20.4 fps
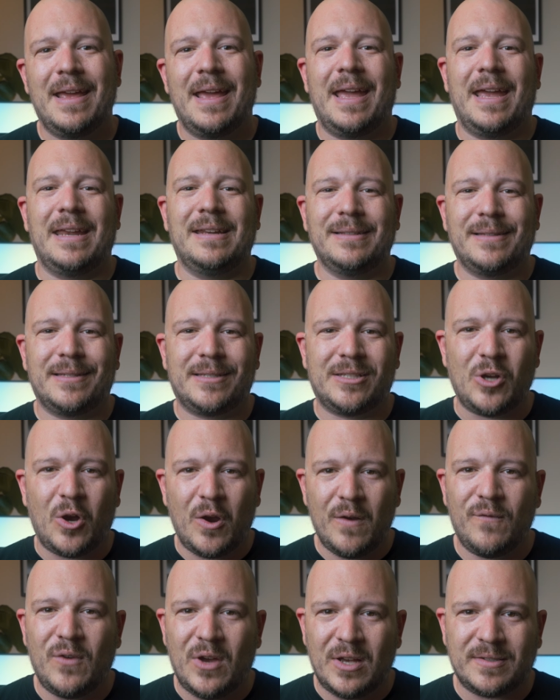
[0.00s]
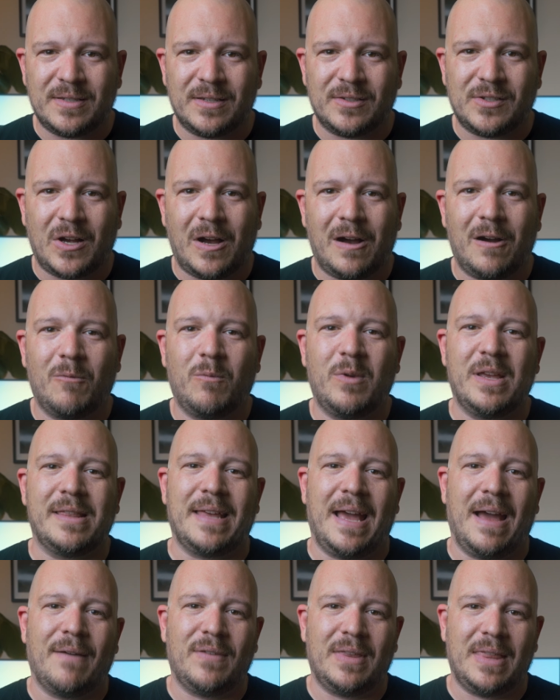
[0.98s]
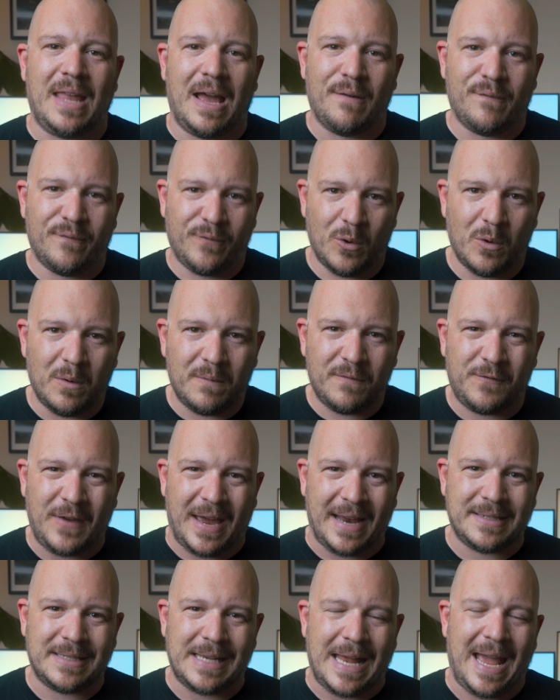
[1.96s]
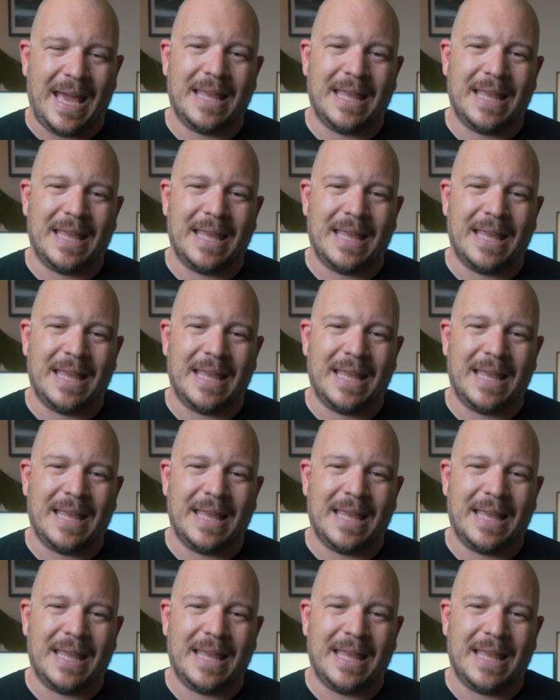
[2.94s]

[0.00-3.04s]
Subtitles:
It is so versatile with having that form factor,